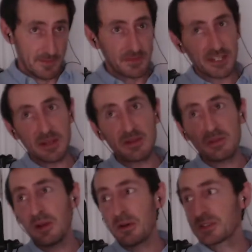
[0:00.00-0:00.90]
So
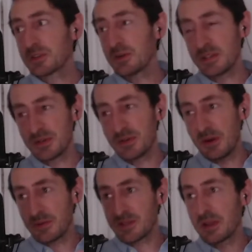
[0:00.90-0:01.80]
long story short,
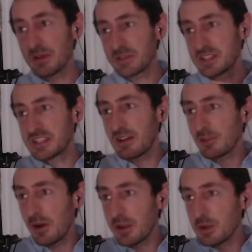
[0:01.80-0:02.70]
I was doing lots of stuff,
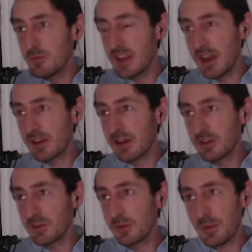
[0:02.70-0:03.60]
got a new video card
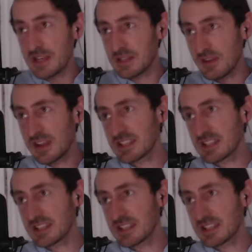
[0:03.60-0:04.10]
and all the rest of it.